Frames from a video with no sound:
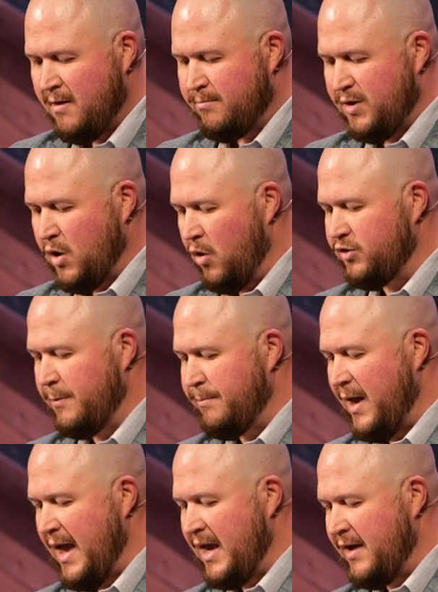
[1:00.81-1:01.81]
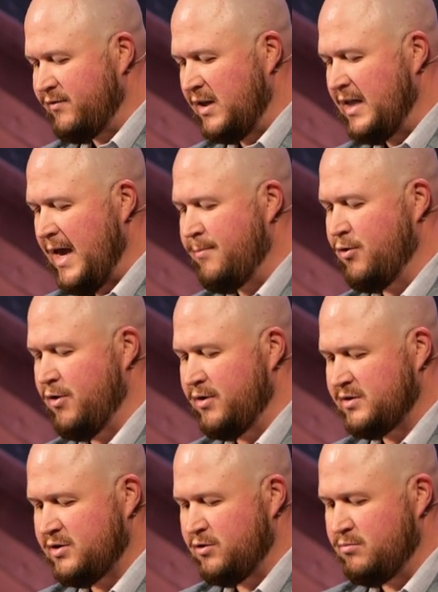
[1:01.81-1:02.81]
Behold, the pay of the
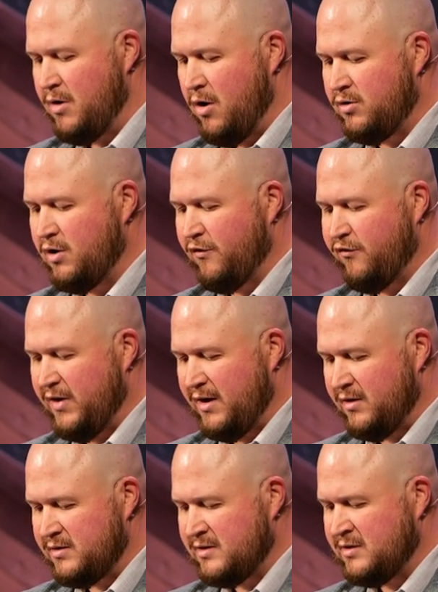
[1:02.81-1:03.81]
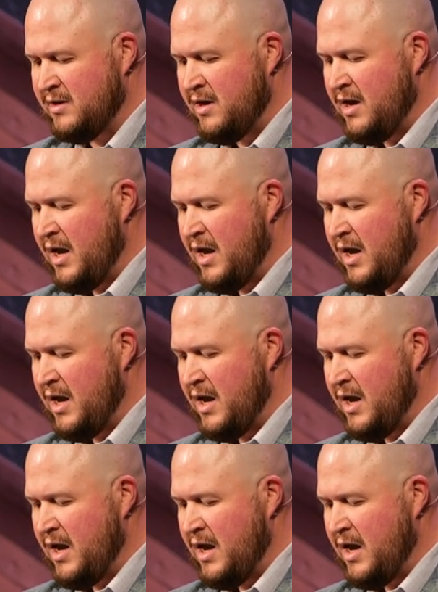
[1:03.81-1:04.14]
laborers who mowed your fields